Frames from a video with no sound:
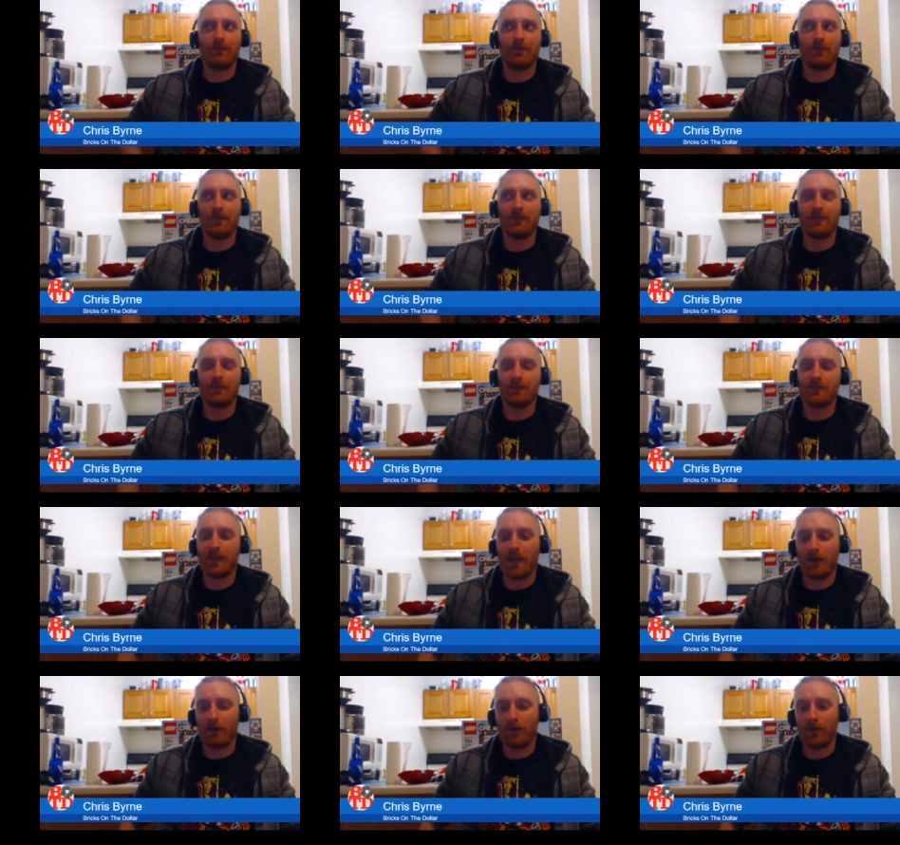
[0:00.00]
the Sears
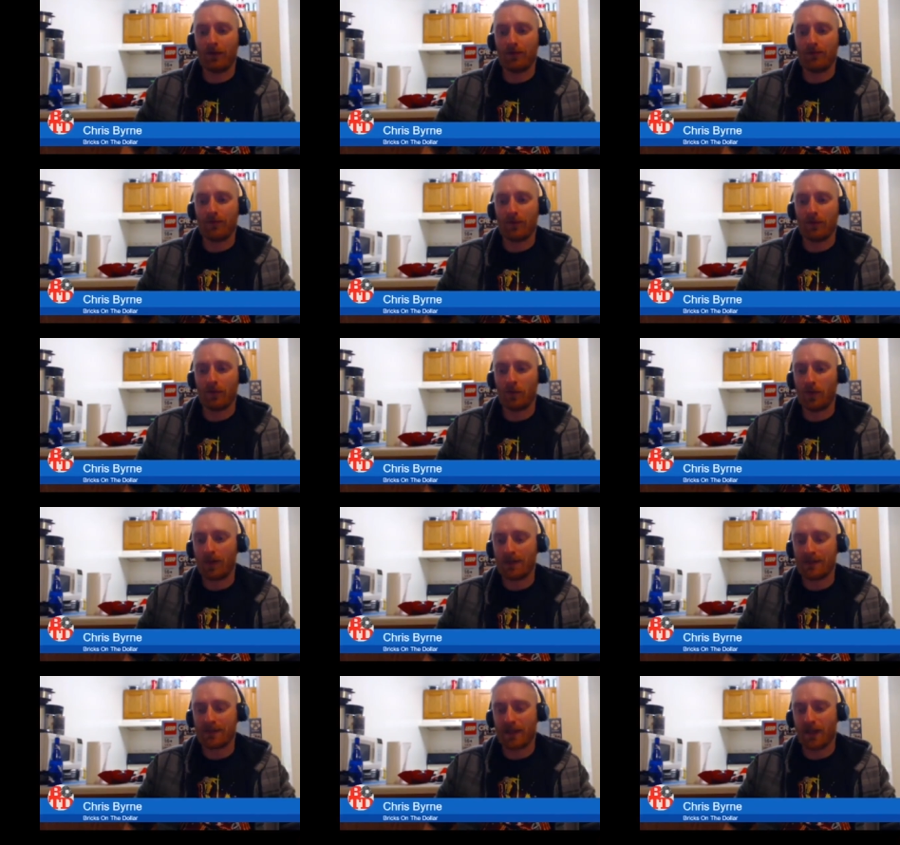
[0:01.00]
Tower and the
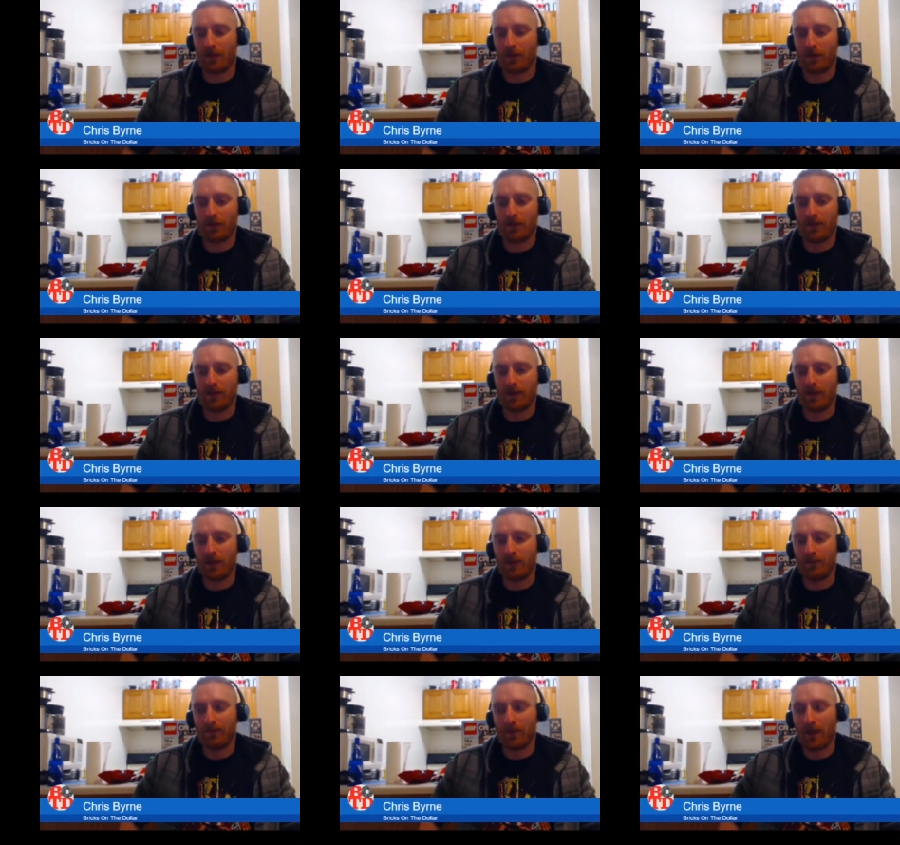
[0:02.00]
Willis Tower or the
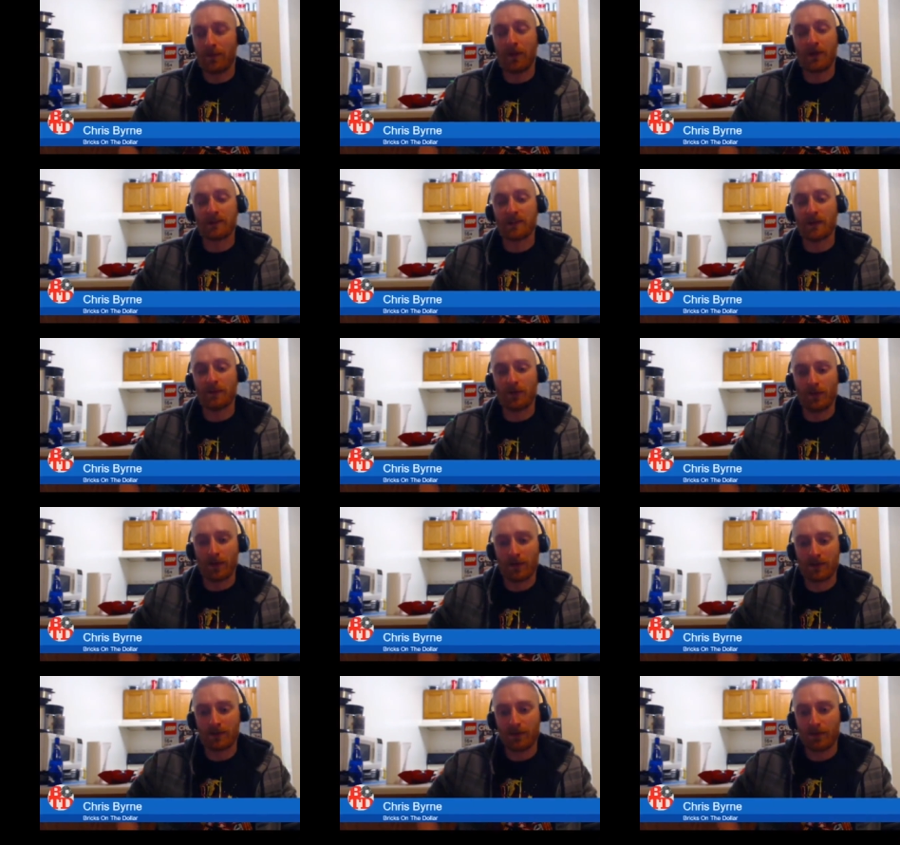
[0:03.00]
um, Empire State
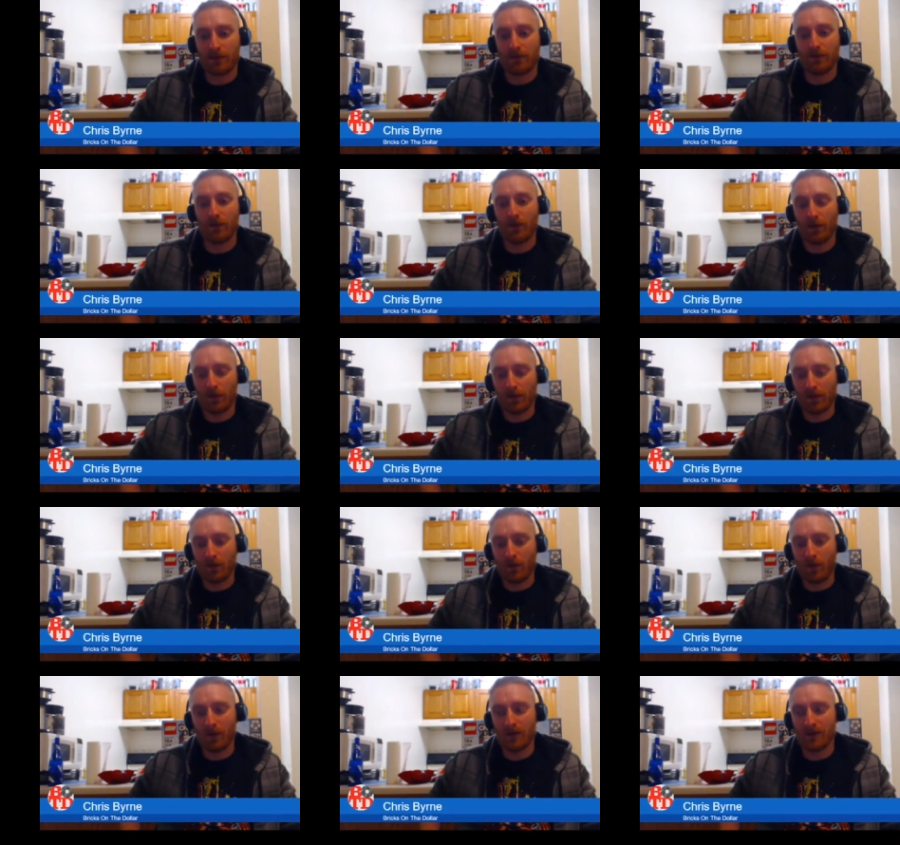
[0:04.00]
Building, some of the the early
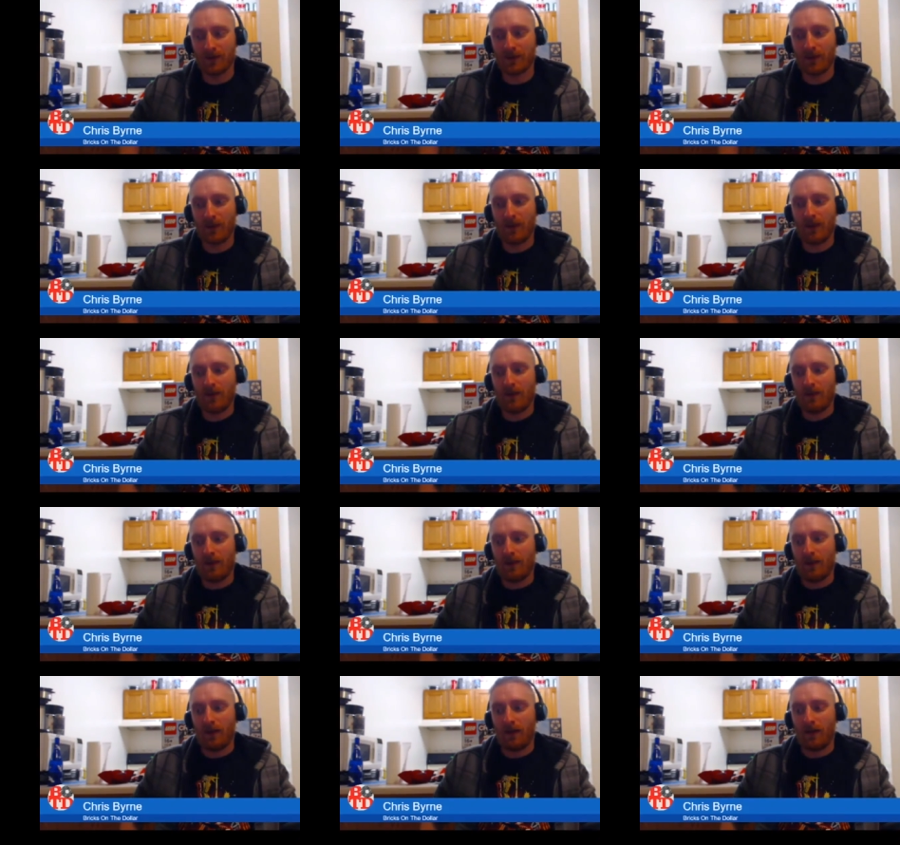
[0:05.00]
ones,
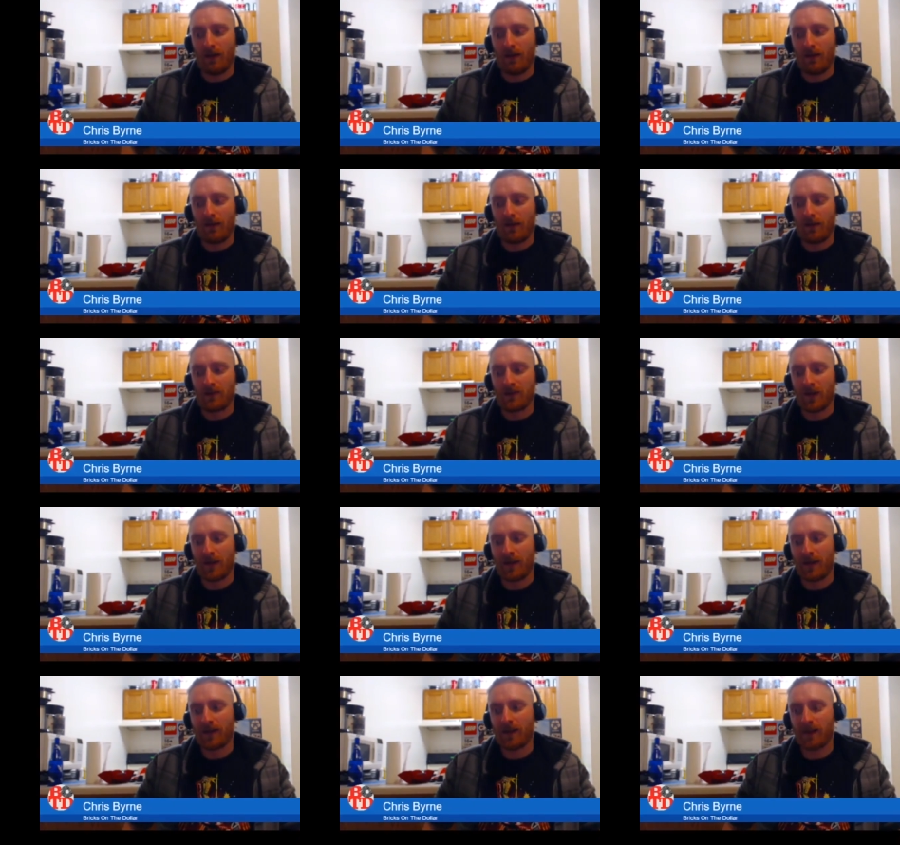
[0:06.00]
uh, the
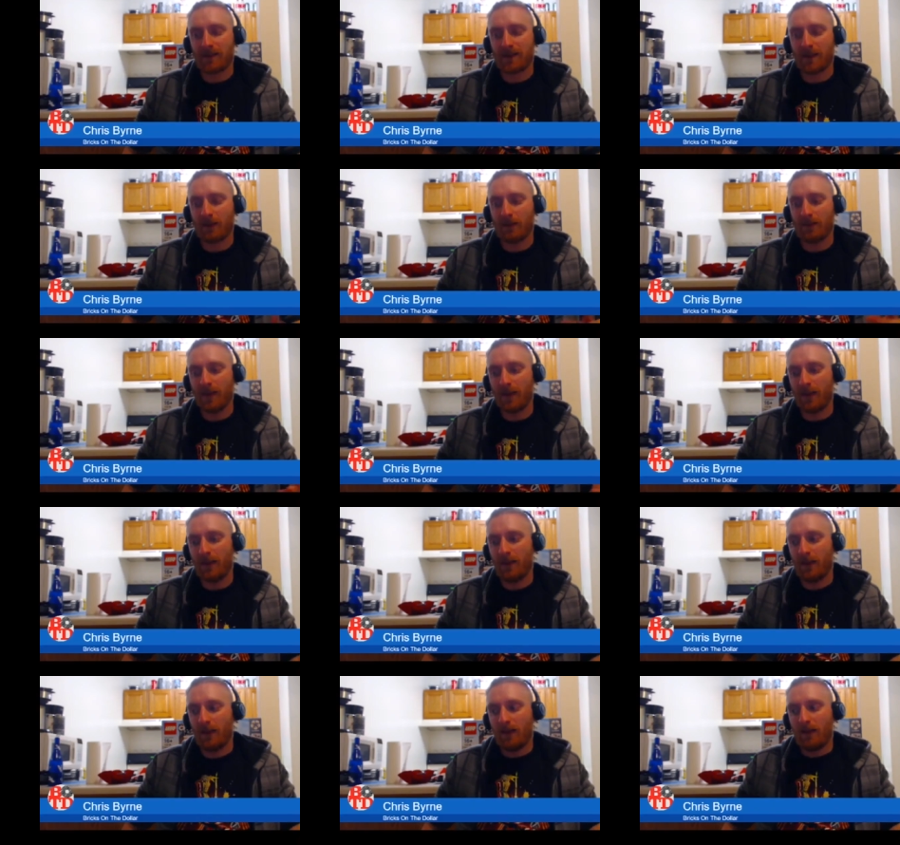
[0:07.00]
John Hancock Center,
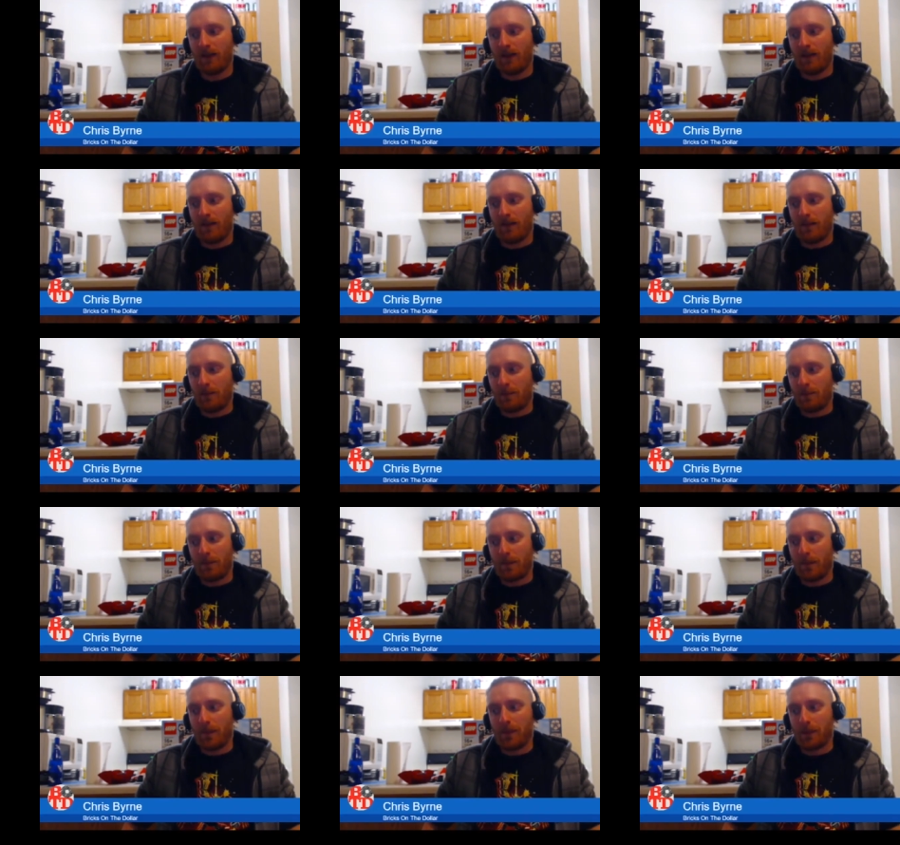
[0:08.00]
they
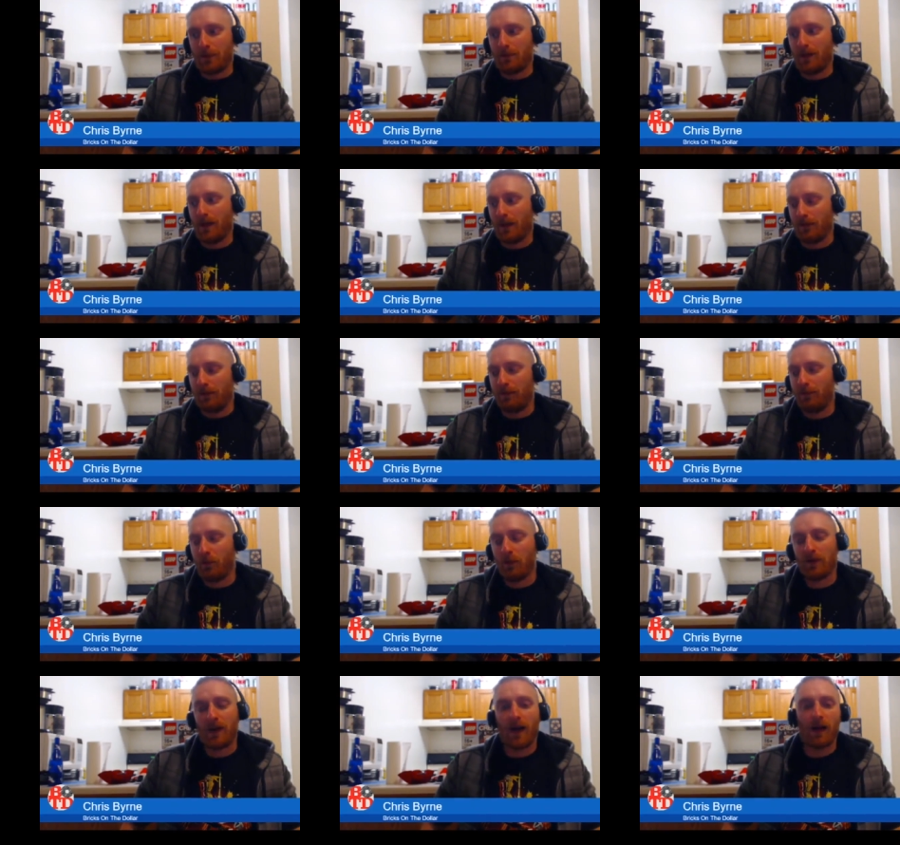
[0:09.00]
they're like
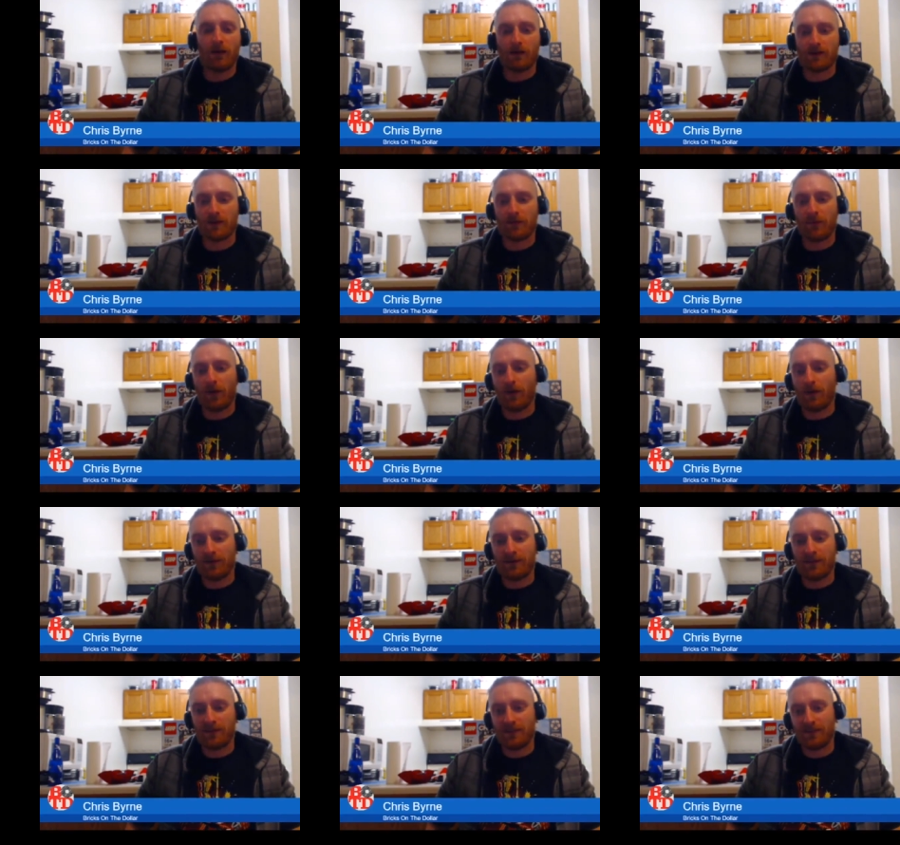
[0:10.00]
four dollars in
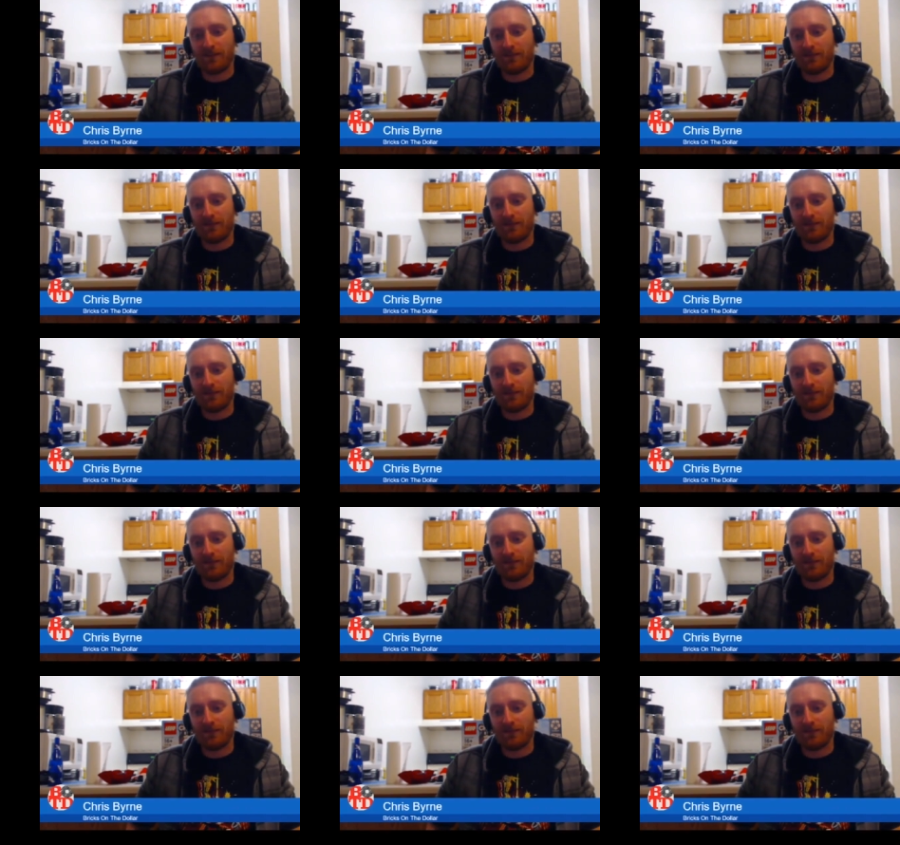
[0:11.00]
parts